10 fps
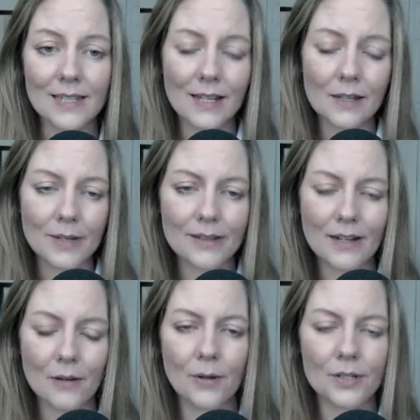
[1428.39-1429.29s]
element that I
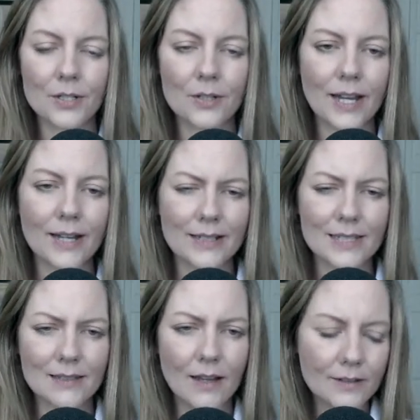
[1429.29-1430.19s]
wanted to add that's
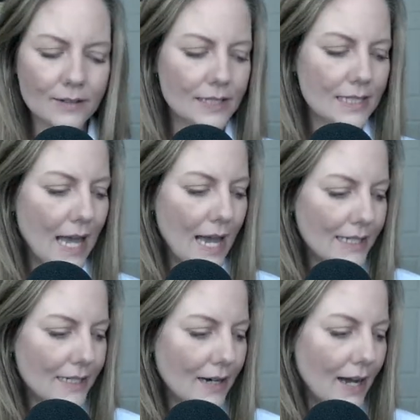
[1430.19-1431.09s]
not on the slide
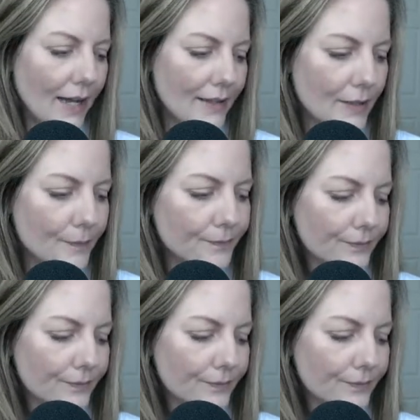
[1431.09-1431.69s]
here either,